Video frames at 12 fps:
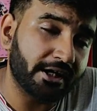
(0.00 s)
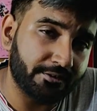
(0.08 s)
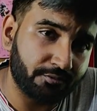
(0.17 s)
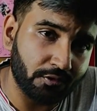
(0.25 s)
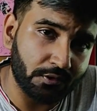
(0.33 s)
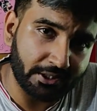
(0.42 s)

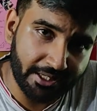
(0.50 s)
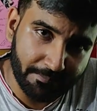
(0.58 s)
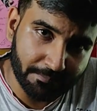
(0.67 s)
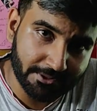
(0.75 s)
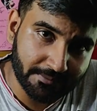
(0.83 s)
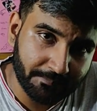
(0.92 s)
rightful
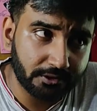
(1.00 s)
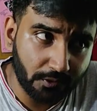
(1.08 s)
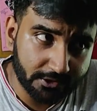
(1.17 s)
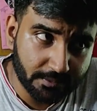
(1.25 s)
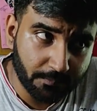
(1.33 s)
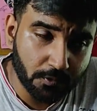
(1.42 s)
claims. You
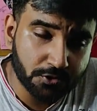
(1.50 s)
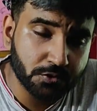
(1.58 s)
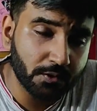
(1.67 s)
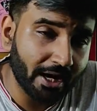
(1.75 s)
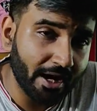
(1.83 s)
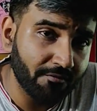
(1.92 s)
are supposed
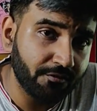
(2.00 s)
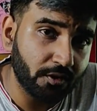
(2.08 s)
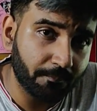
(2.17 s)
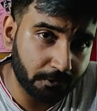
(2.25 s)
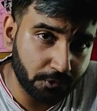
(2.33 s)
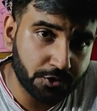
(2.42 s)
to have
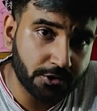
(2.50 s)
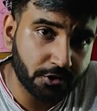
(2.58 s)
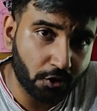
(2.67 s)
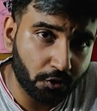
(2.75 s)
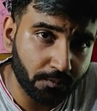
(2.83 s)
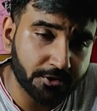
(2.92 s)
your pollution
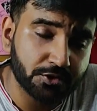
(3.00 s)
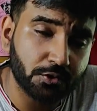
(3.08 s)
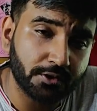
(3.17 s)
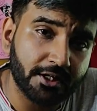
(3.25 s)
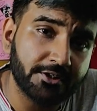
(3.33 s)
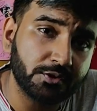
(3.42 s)
documents
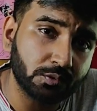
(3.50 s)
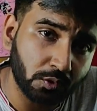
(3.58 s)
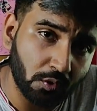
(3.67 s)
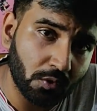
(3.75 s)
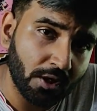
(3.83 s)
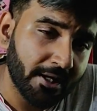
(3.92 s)
so that you
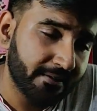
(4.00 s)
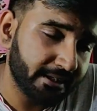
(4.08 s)
know